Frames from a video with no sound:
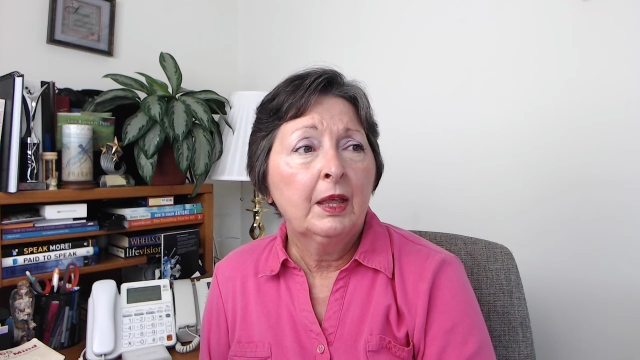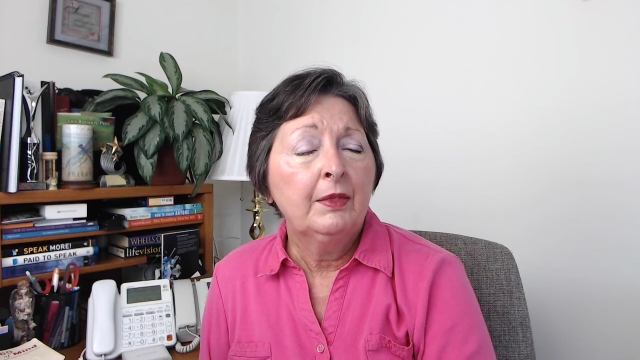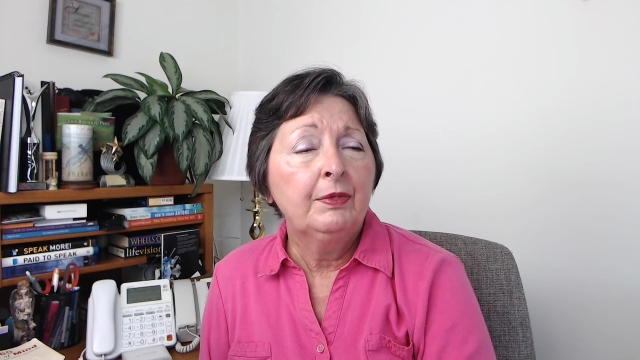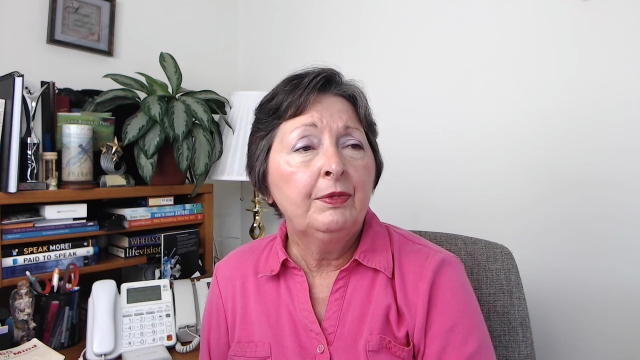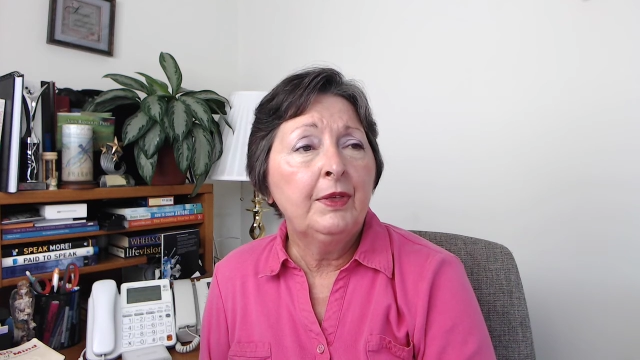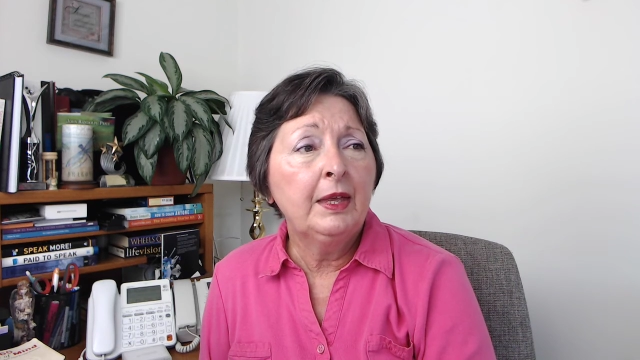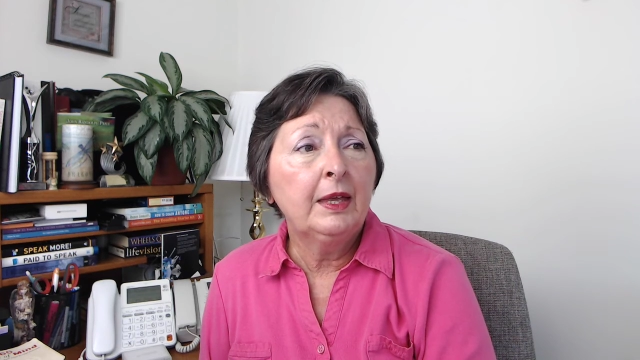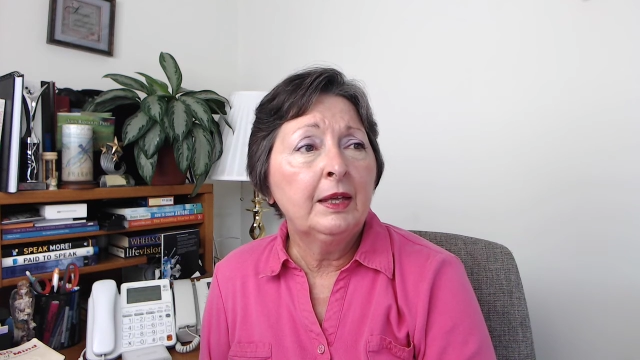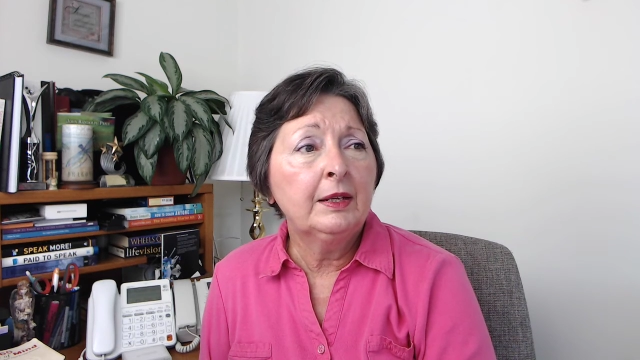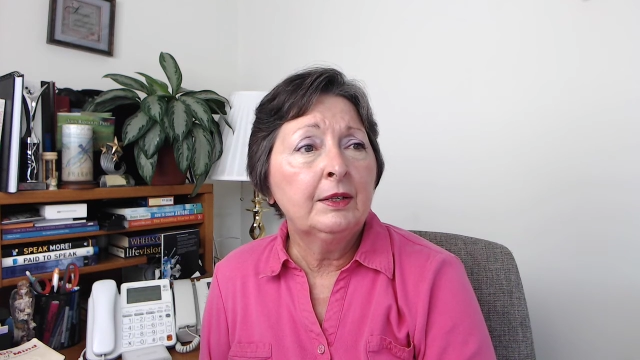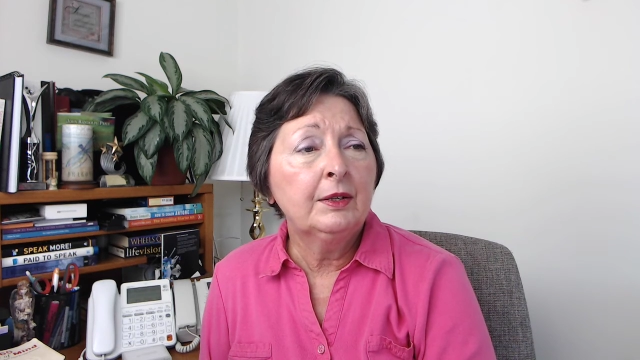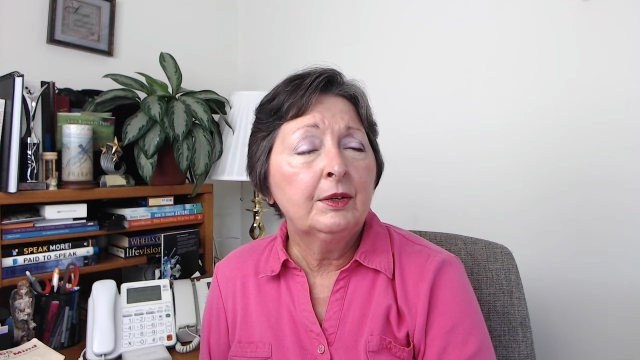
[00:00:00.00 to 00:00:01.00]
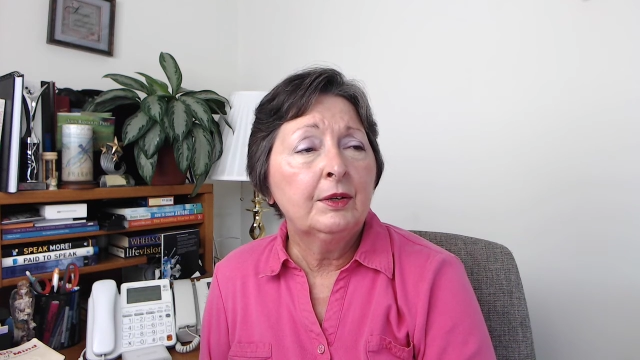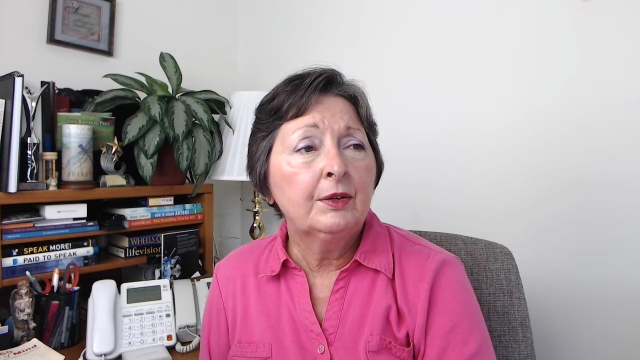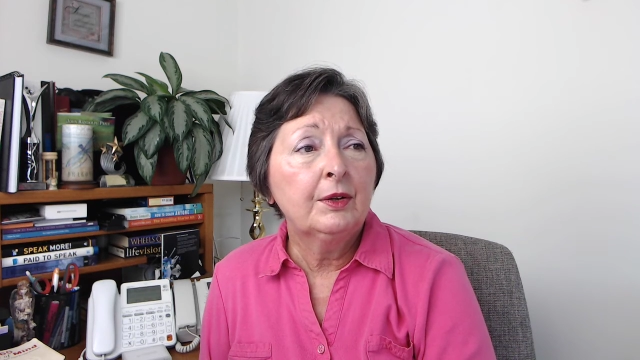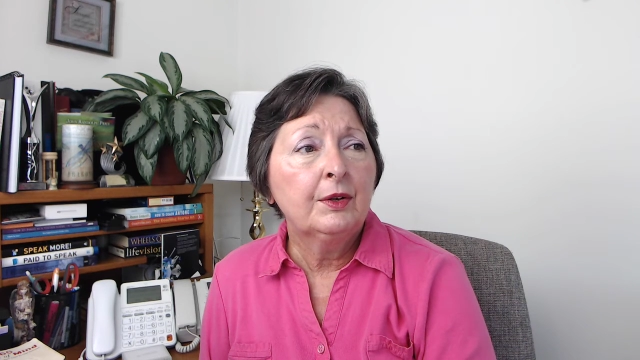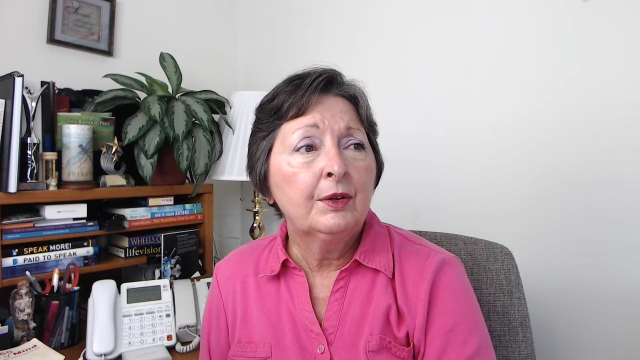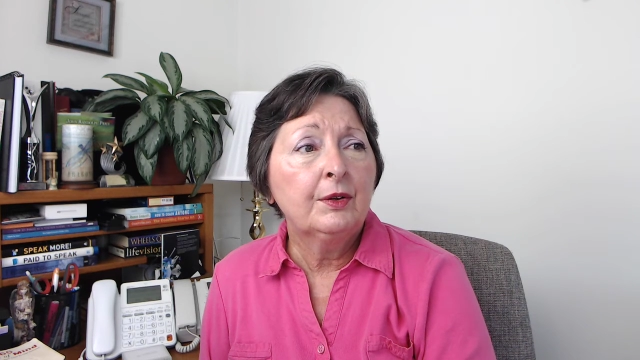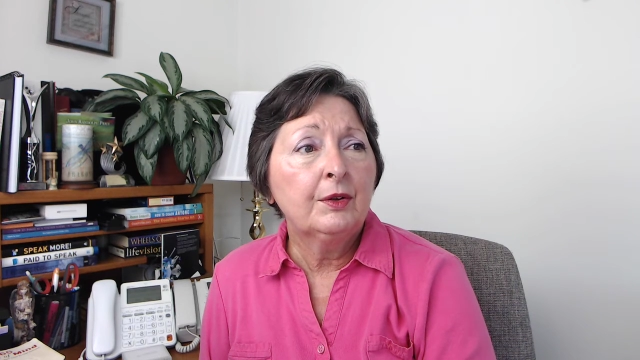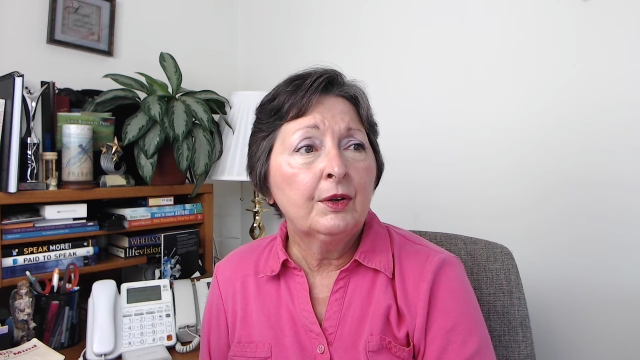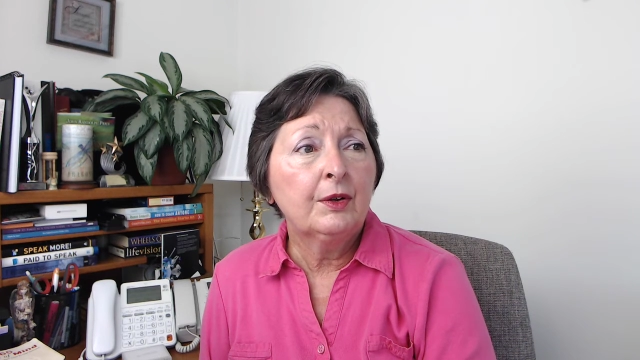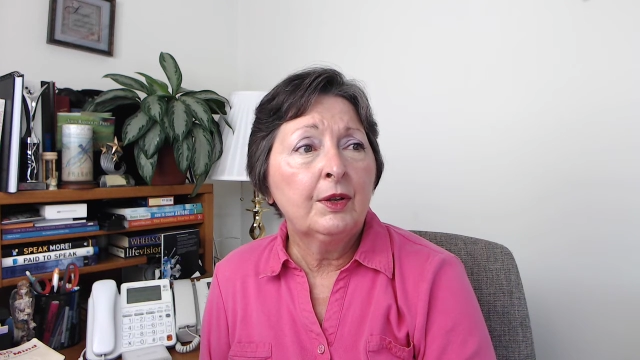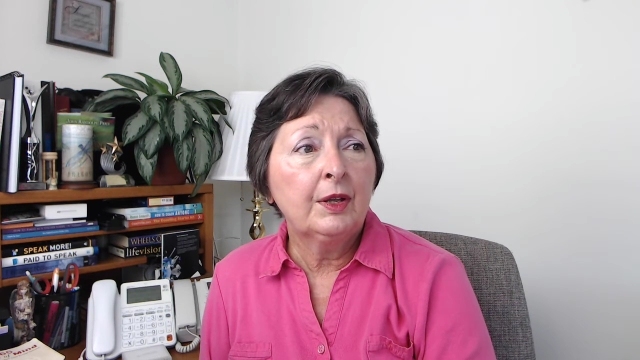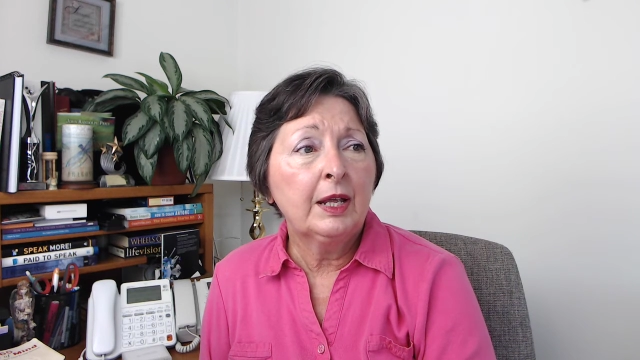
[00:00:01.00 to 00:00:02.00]
then
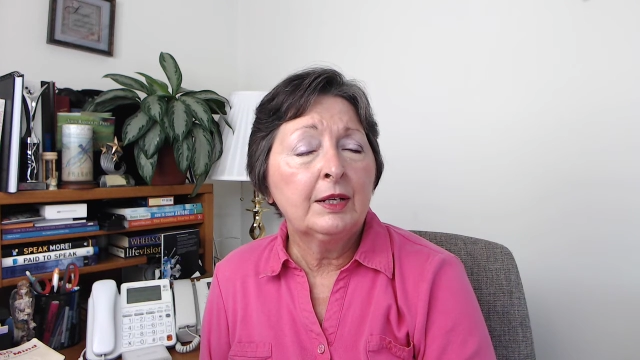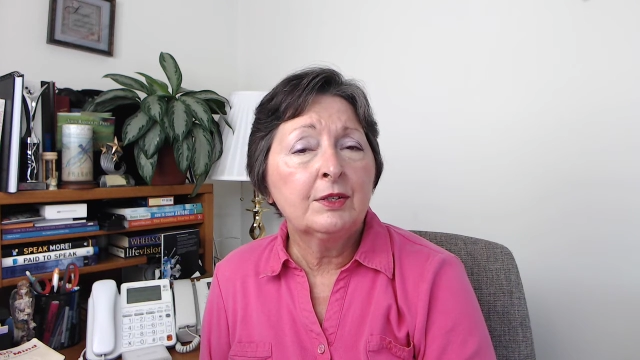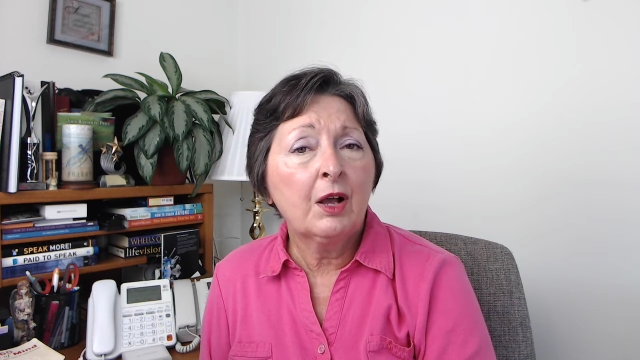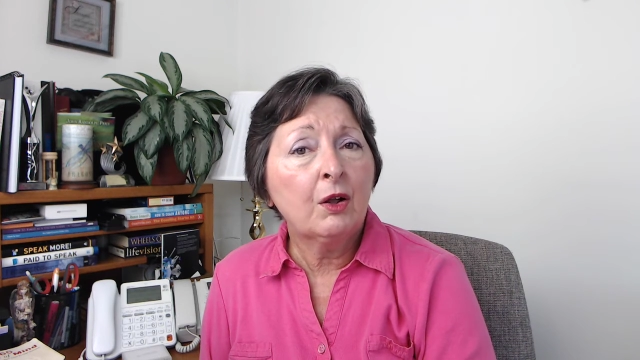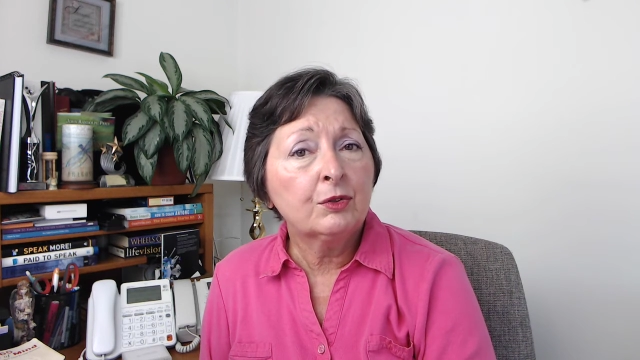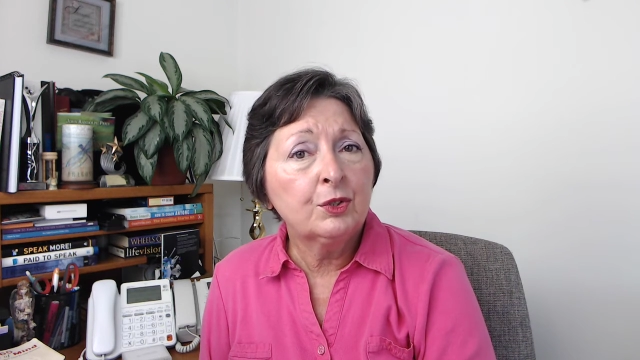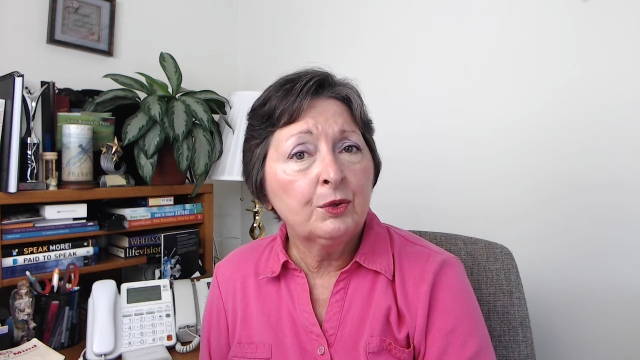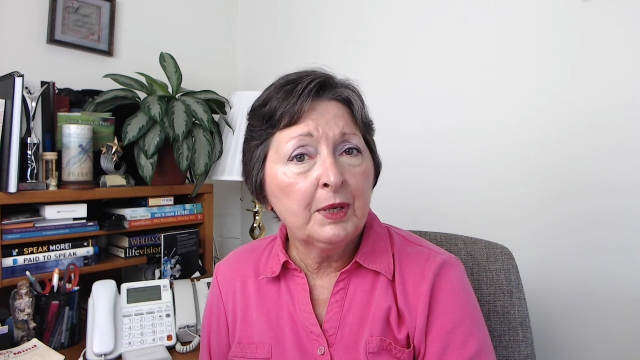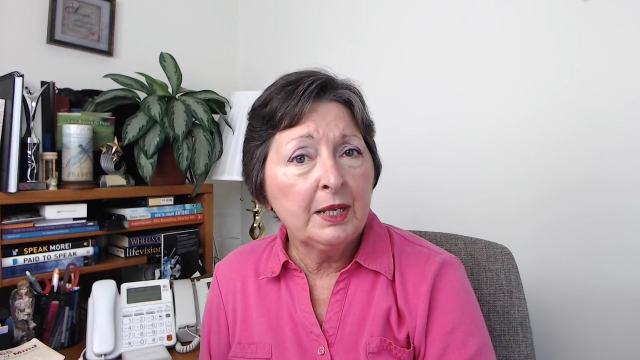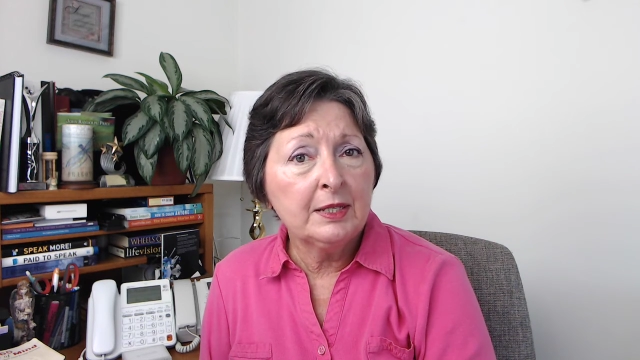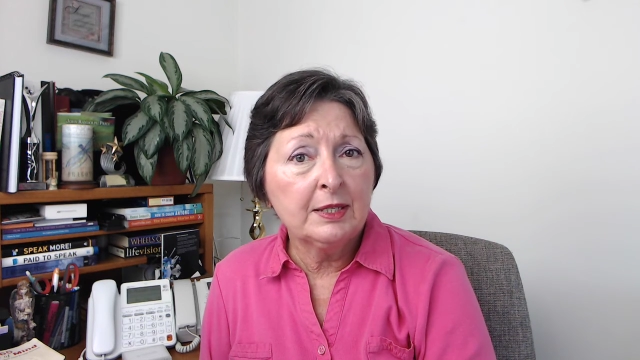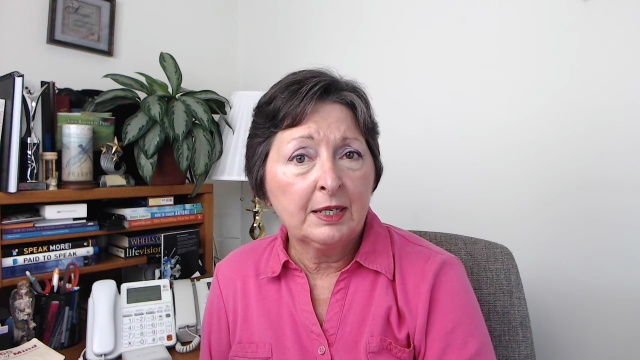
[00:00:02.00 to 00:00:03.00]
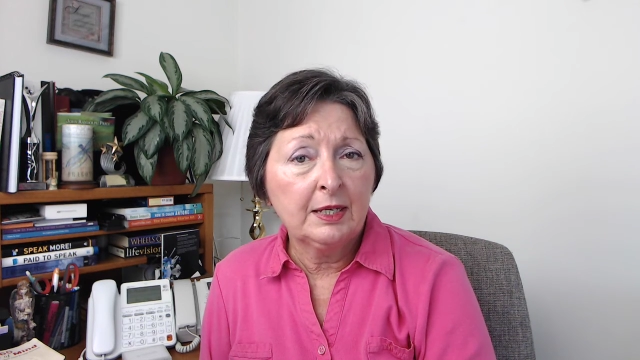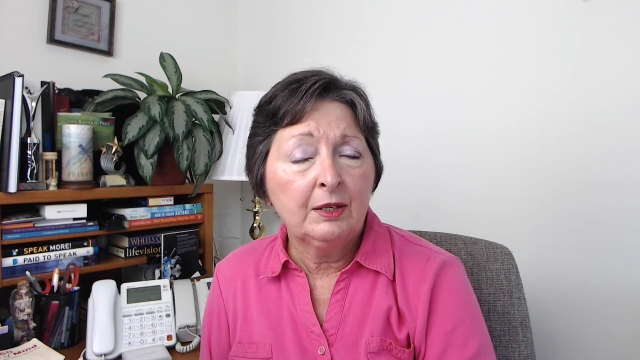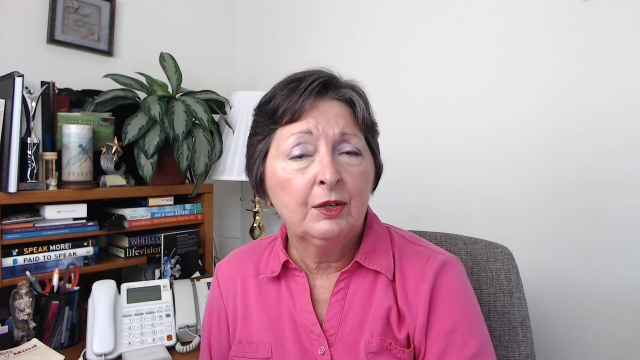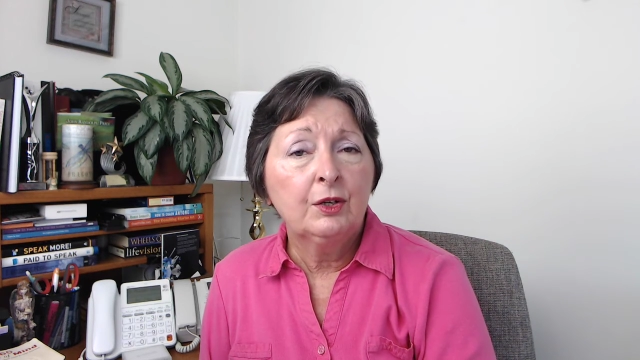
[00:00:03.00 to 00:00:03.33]
it's all too easy